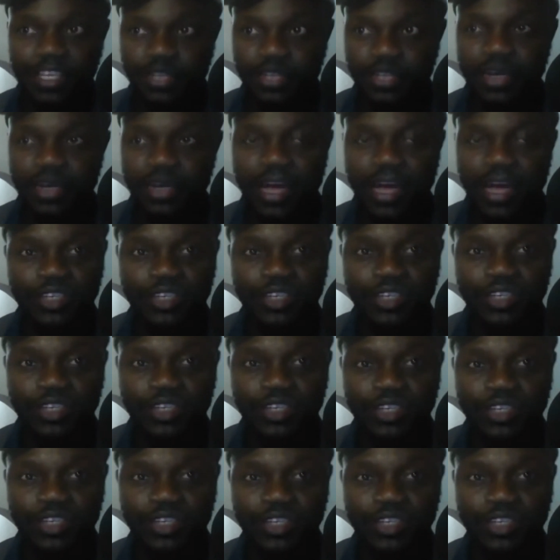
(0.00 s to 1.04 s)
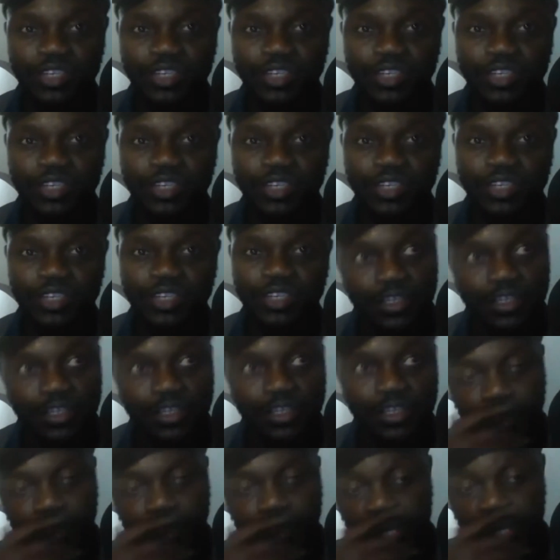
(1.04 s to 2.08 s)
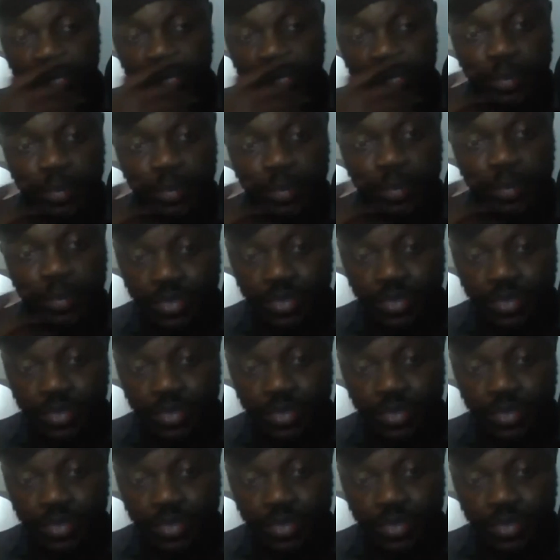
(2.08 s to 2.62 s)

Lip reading: actually trust him. Because working with the producer